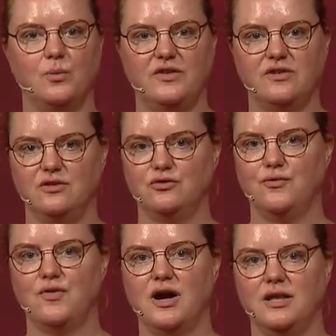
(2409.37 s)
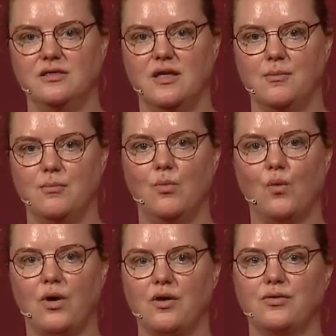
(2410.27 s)
we tend to find them
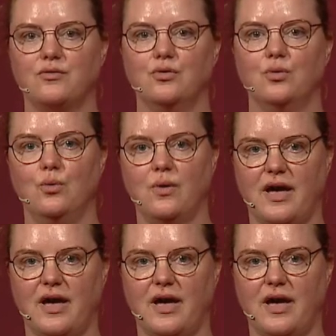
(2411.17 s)
more through